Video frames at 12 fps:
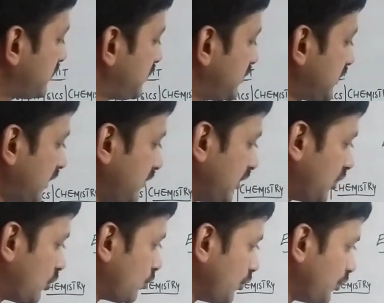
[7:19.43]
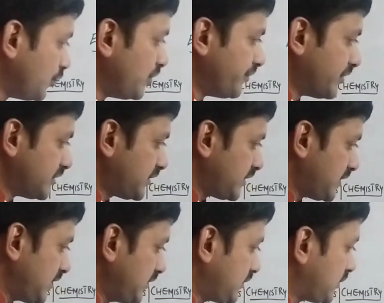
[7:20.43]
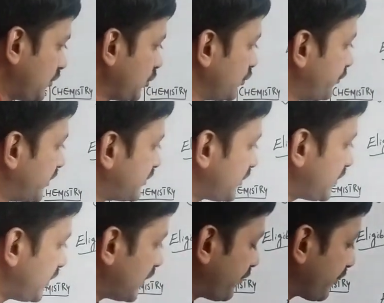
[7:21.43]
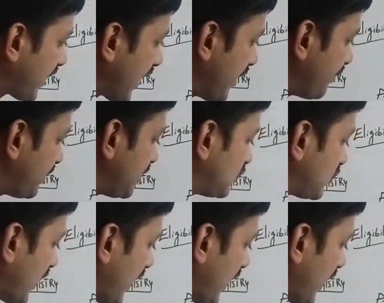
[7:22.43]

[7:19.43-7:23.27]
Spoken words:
These are the two universities, University of Cambridge